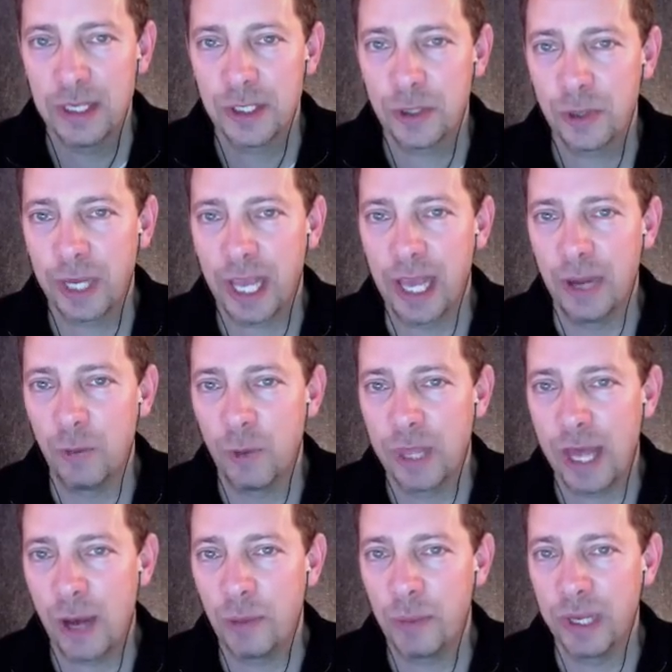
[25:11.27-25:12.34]
So again,
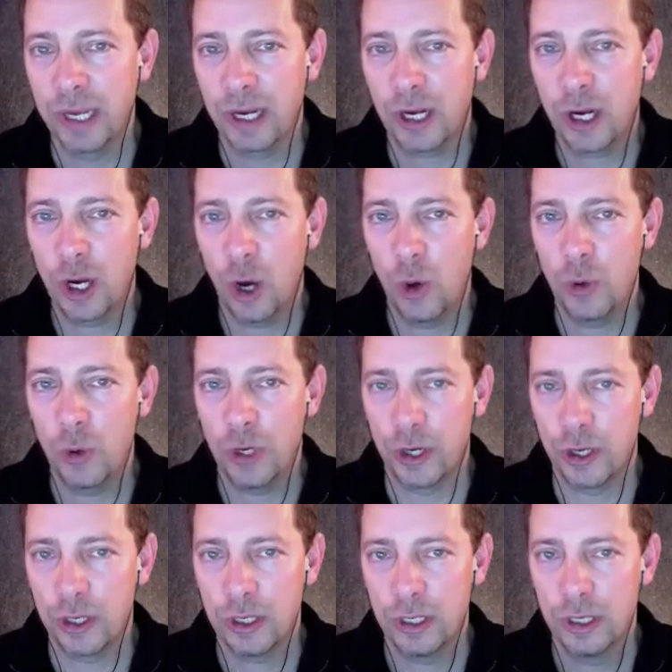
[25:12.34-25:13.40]
without being a
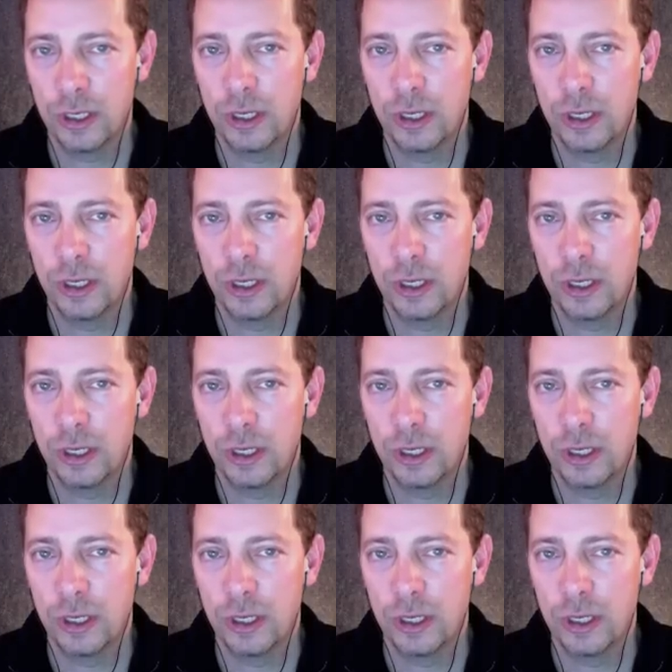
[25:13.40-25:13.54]
coder,